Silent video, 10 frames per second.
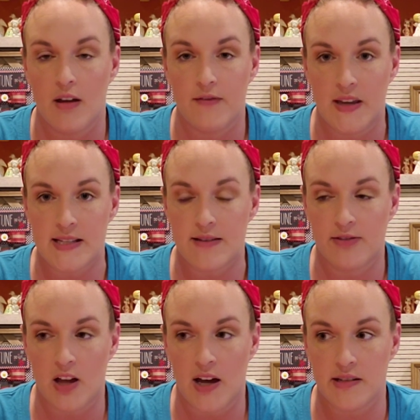fancy
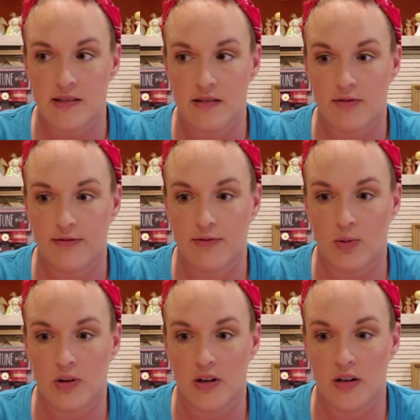floss
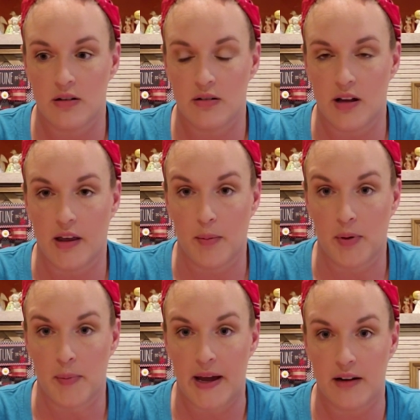for a couple
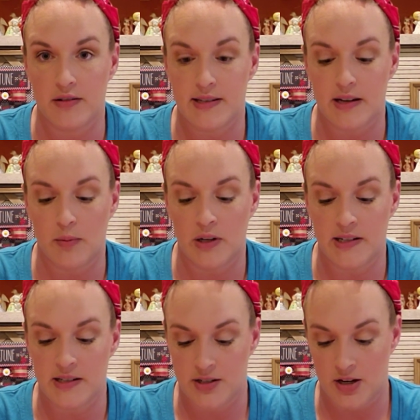of patterns that I wanted
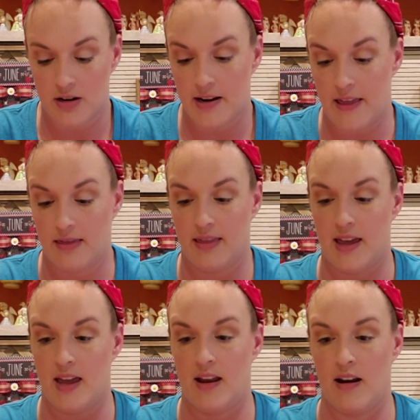to start. And
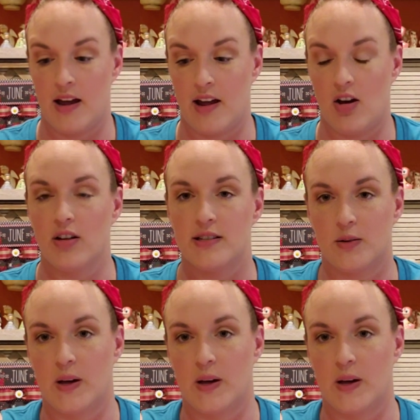then I also